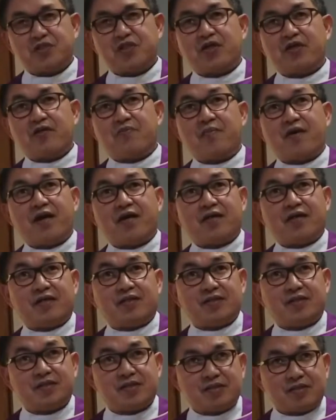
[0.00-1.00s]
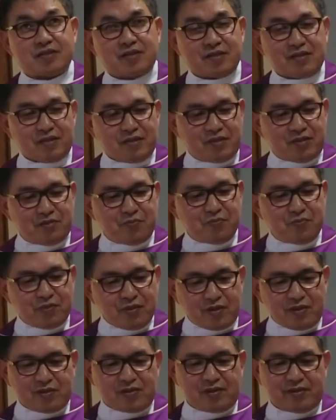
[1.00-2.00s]
Jeremiah's
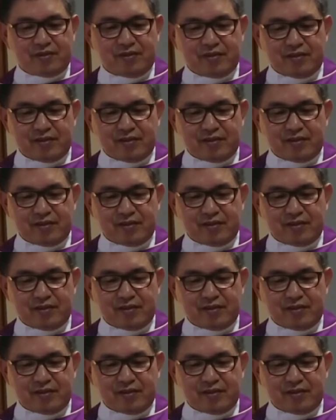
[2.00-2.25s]
book,